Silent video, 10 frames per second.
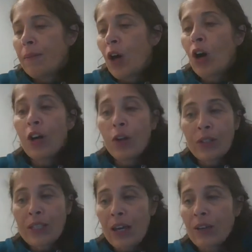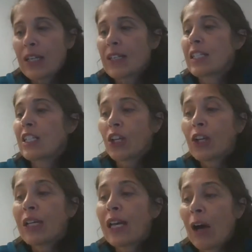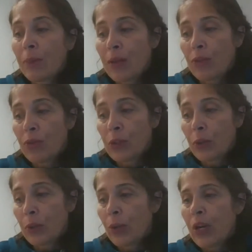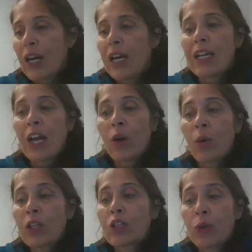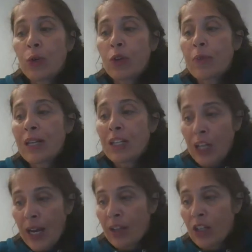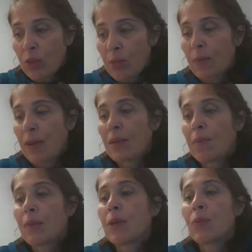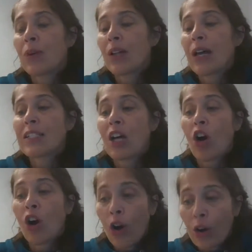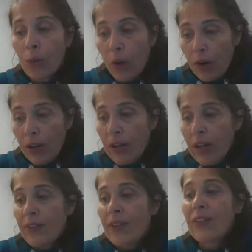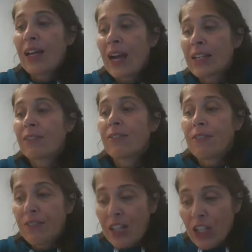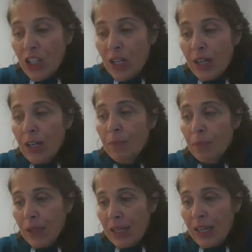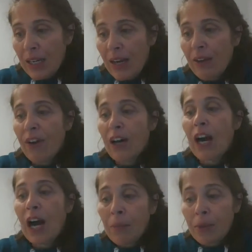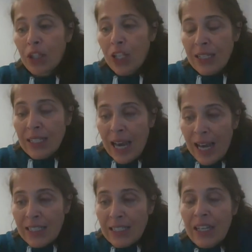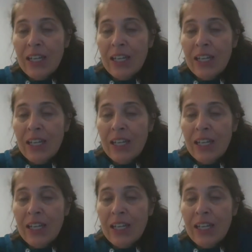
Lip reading: Arnold tells us, he certainly helped me through school. He not only tutored me and challenged me, but he made me realize that hard work, that the act of finishing, completing, of accomplishing a task